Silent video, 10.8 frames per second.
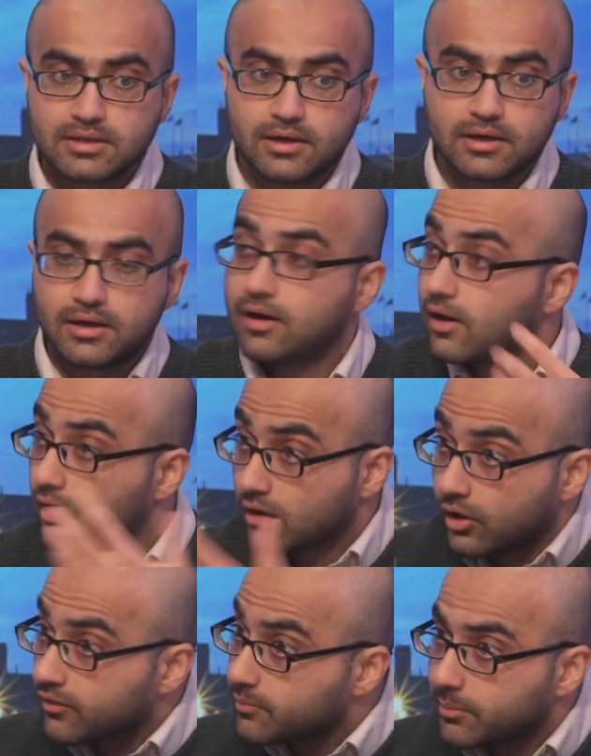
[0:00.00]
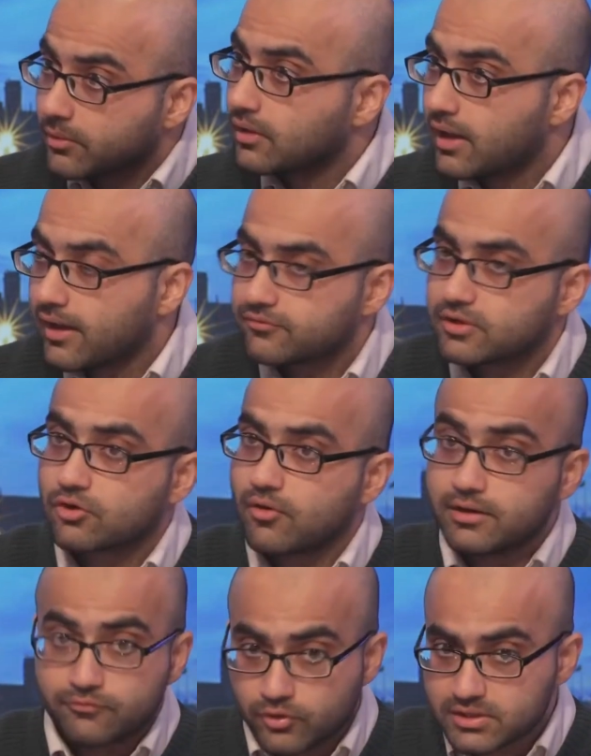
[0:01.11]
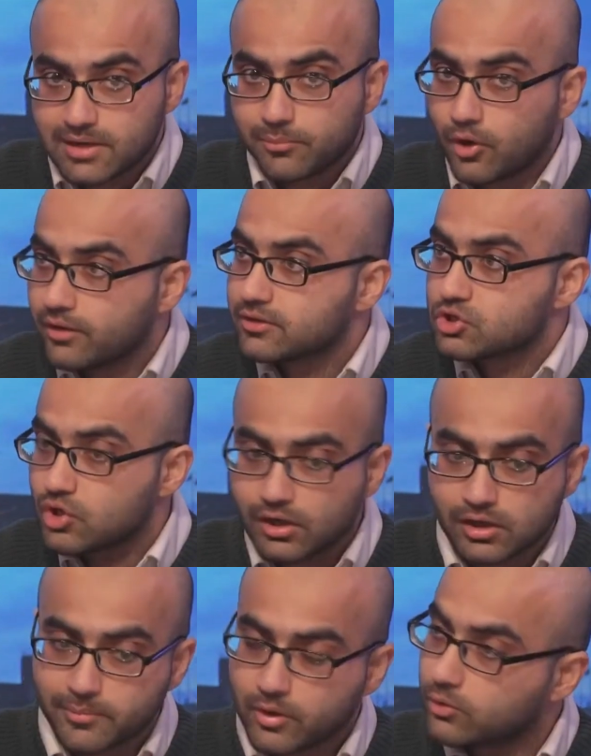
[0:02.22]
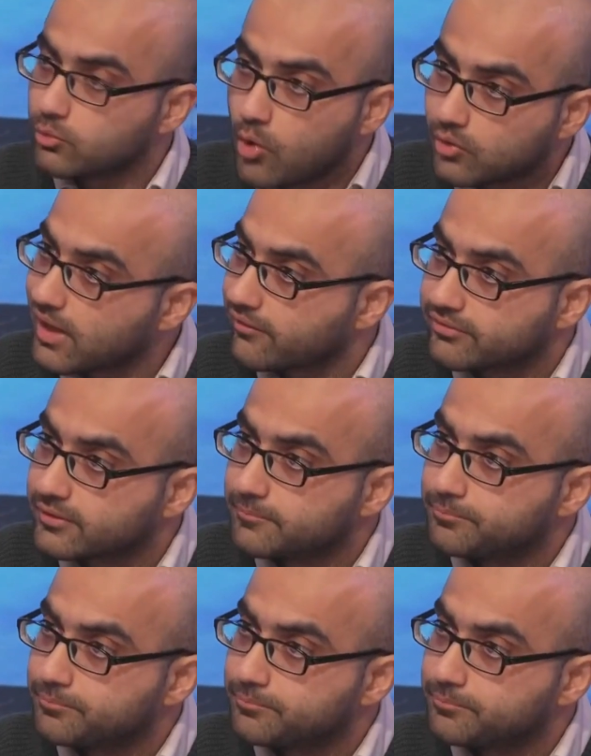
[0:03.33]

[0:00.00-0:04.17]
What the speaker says: a lot of people have decried, for example, on this channel about the woke left.